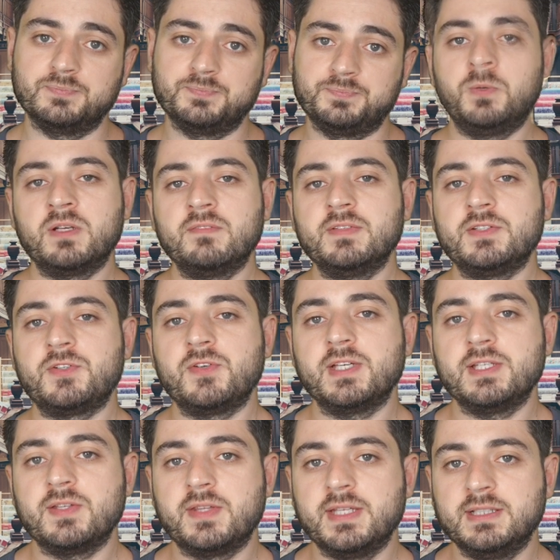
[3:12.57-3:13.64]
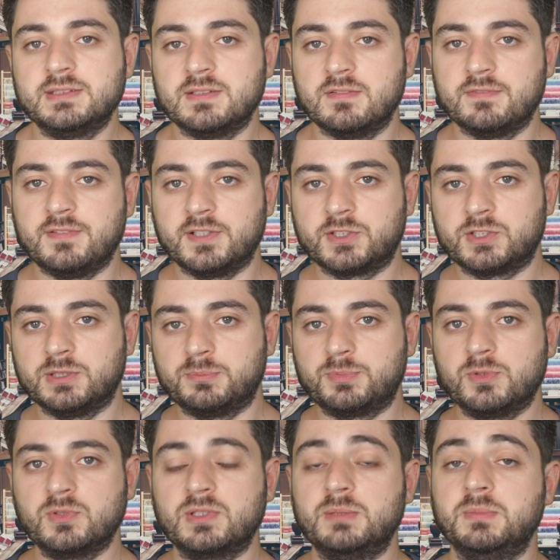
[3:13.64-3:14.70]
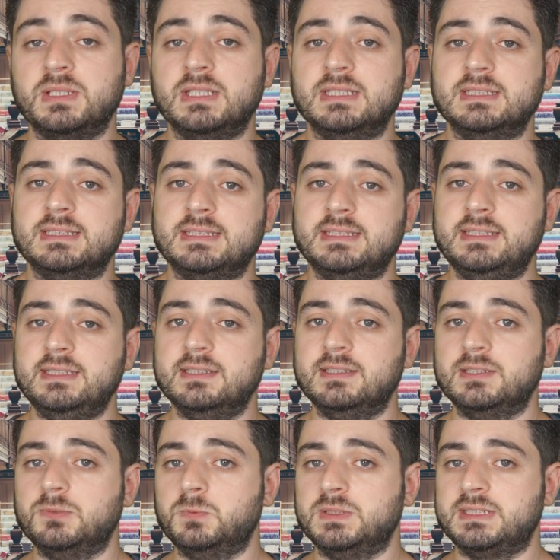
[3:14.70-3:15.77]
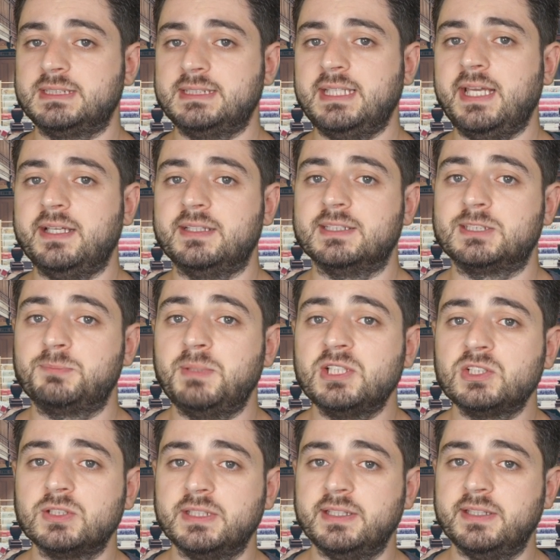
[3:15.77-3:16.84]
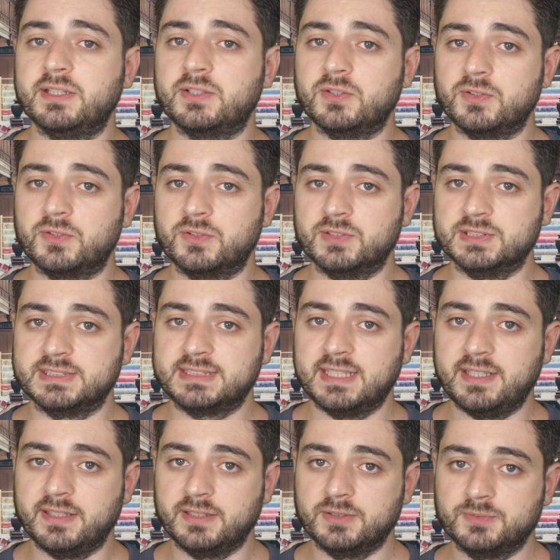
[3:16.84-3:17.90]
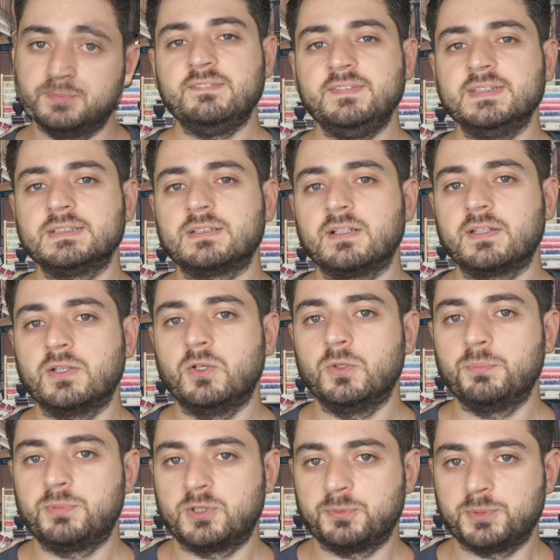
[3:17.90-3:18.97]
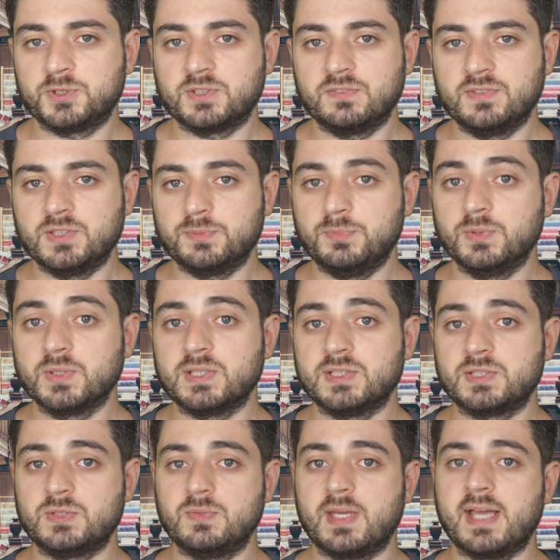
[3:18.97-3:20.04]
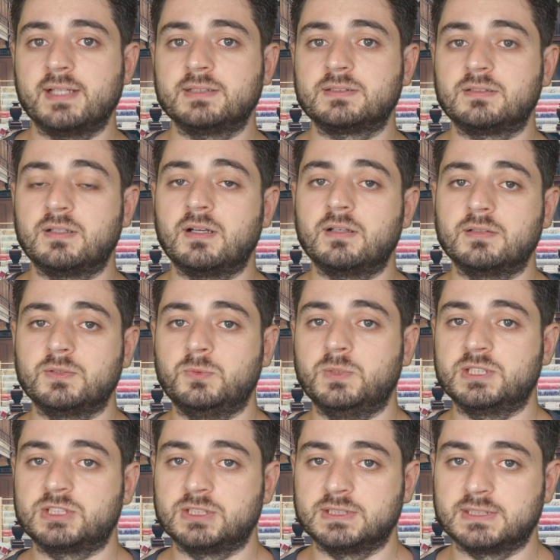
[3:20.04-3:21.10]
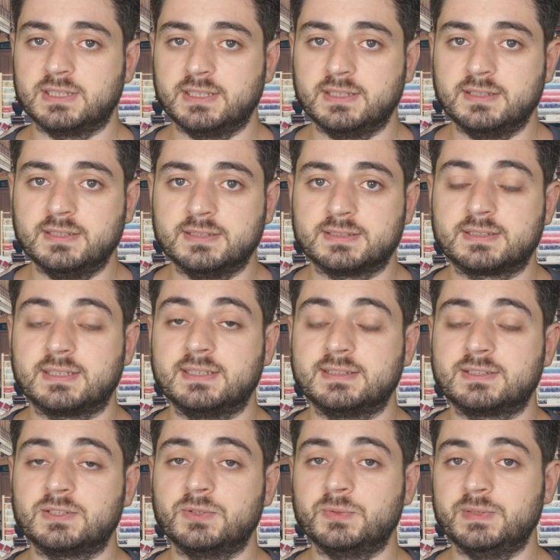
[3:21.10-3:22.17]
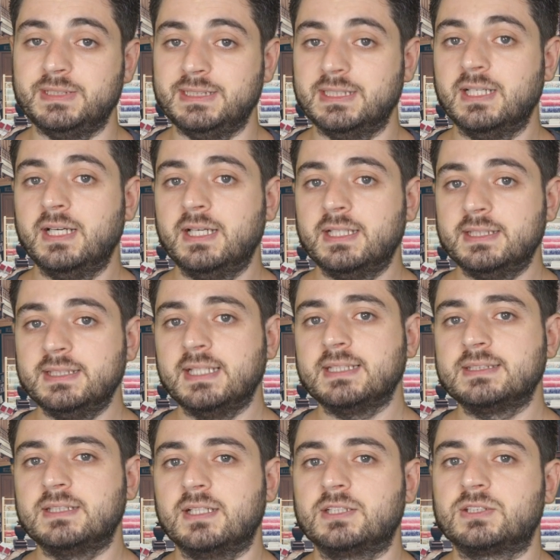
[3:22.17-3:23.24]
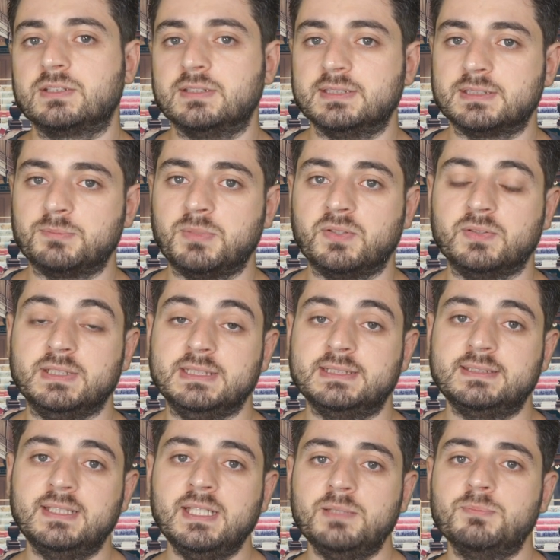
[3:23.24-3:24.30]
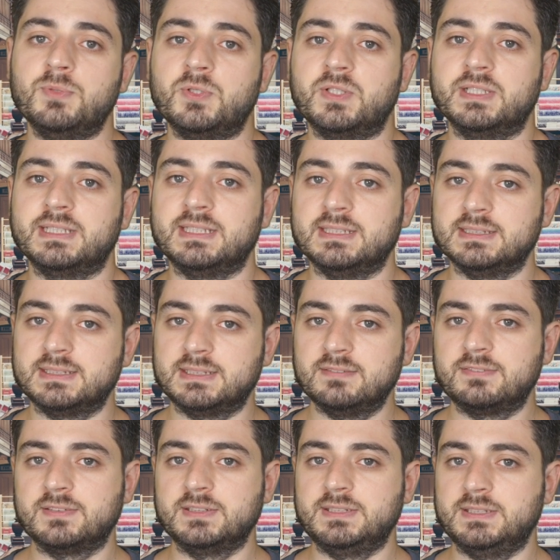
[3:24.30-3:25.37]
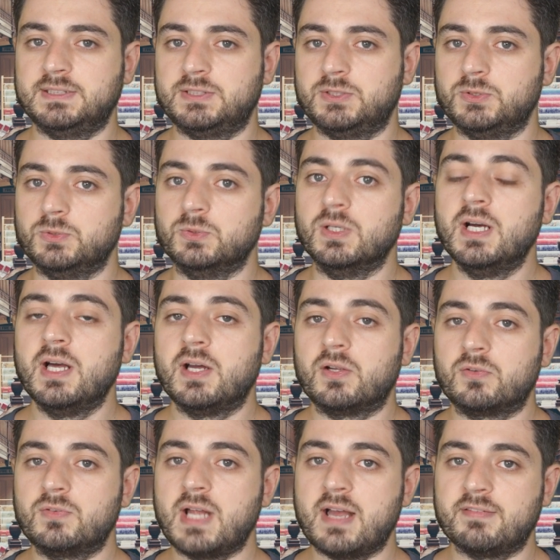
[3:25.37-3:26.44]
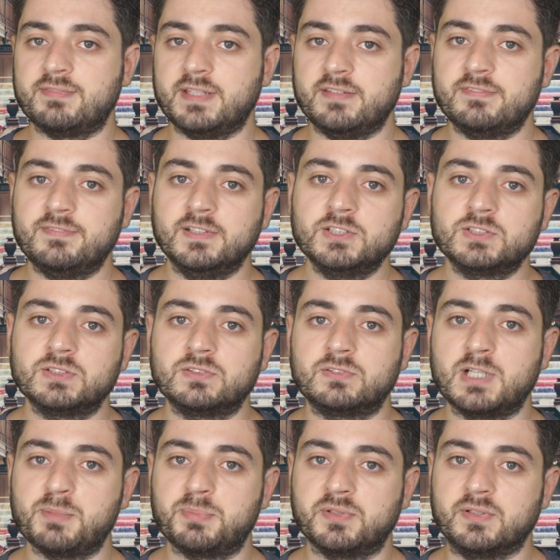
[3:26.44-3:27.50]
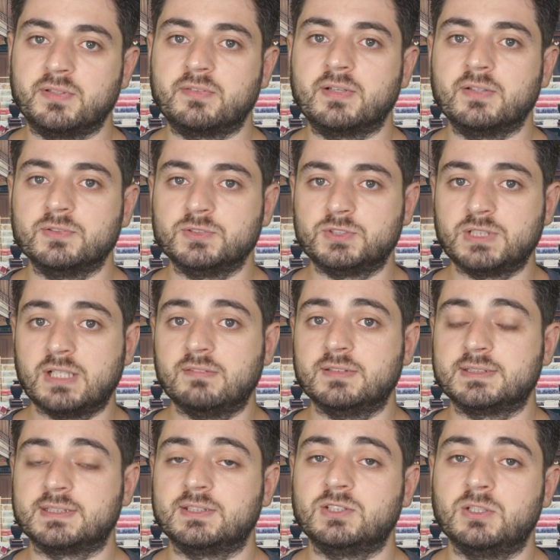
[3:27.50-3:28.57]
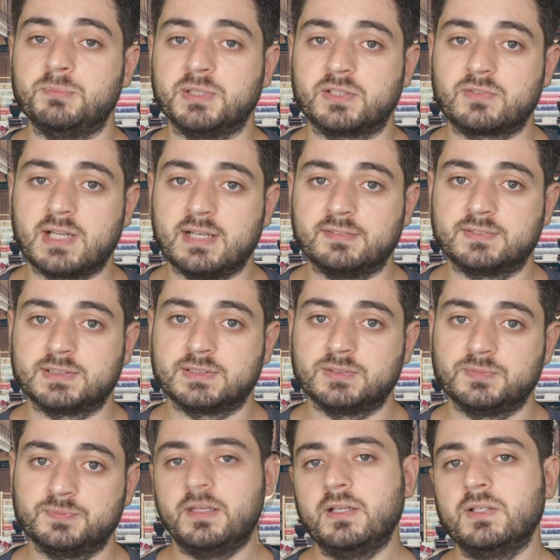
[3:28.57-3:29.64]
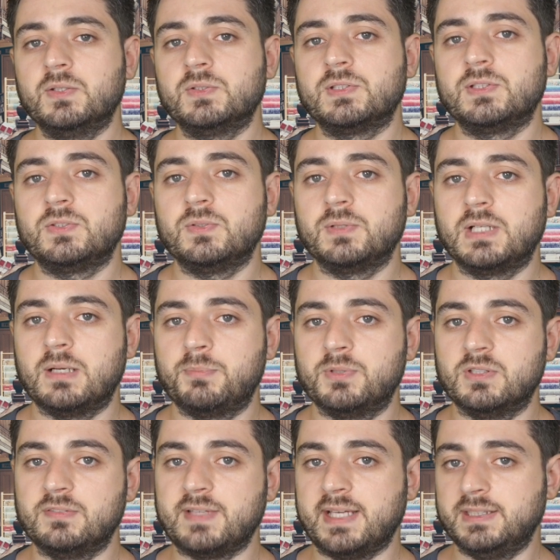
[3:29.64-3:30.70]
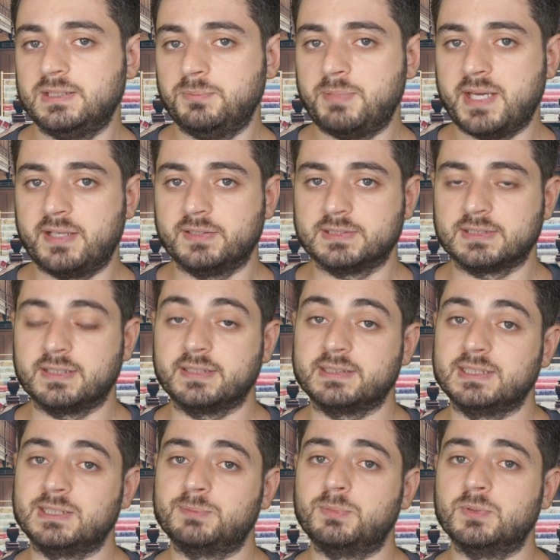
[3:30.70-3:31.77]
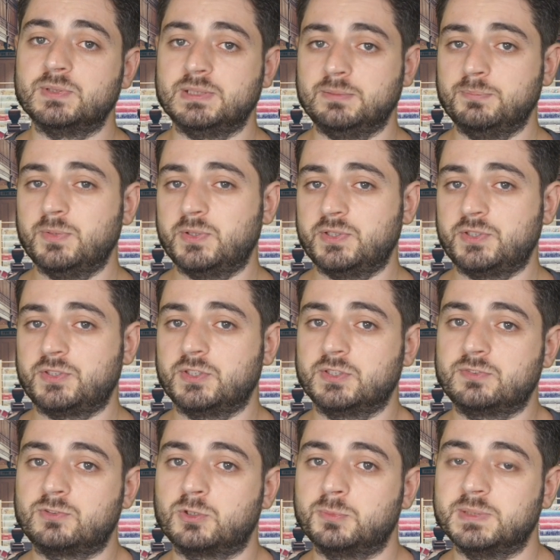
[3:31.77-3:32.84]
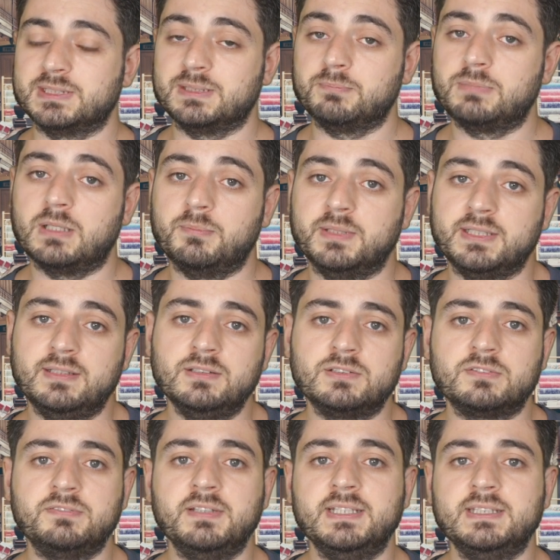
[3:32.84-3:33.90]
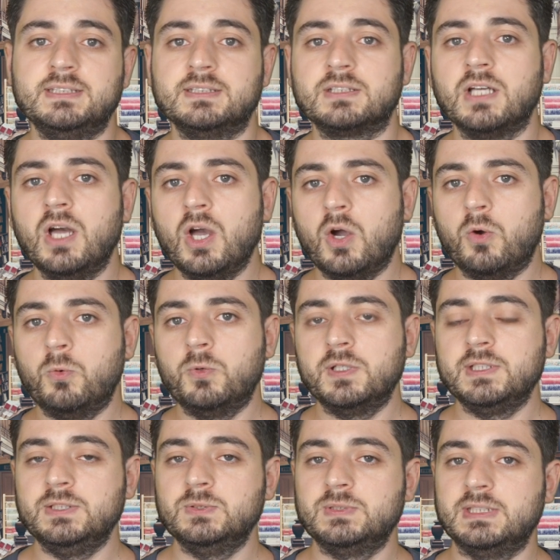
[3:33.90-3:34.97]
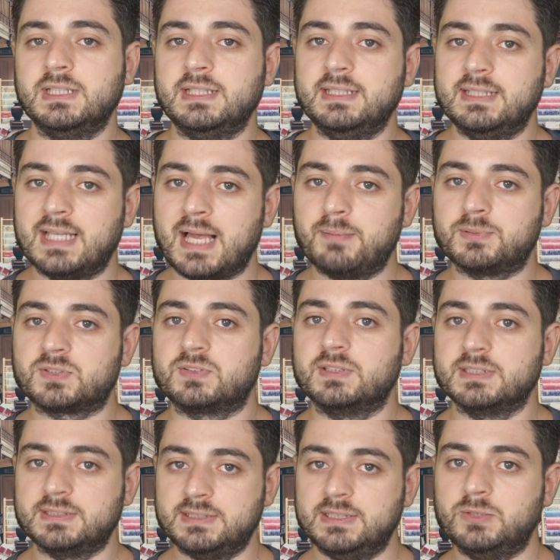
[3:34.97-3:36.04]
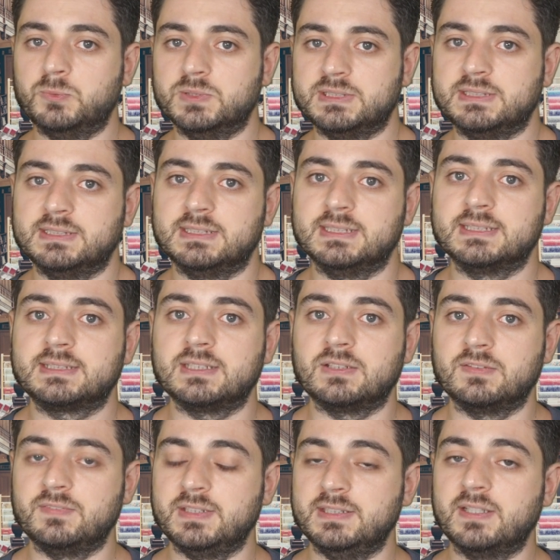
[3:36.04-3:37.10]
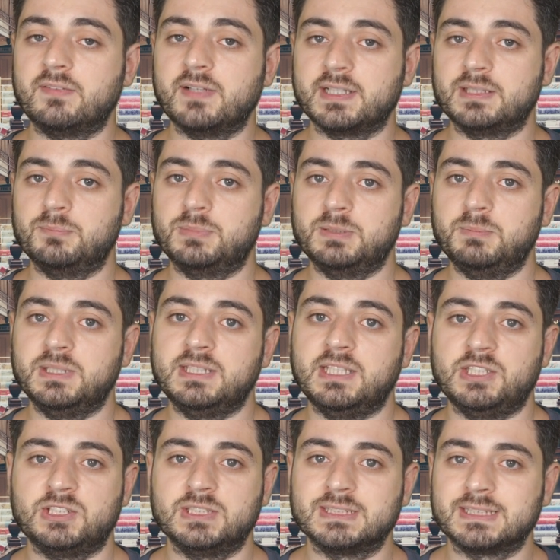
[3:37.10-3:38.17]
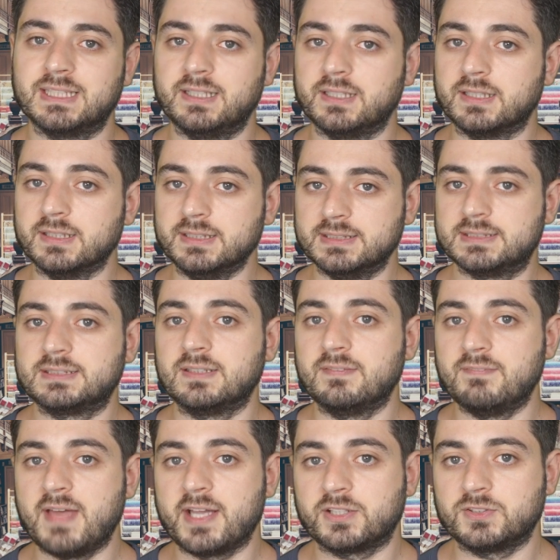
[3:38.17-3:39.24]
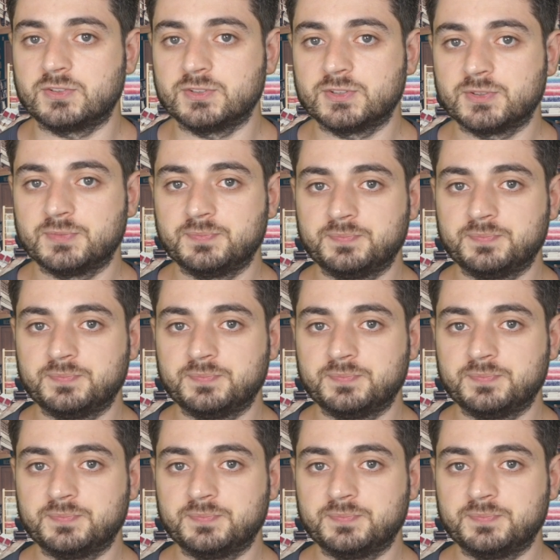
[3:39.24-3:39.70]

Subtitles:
One of the tricky things in functional programming is dealing with state, especially in a concurrent setting. It feels like the whole purpose of this book is to answer hard questions like this, and so the next section is about the state monad and its differences to RAF, a functional wrapper around Java's atomic graphs. Then it goes into a couple of anti-patterns like exposing monad transformers in public interfaces, or using the abstract sequences instead of the direct implementations like lists and vectors.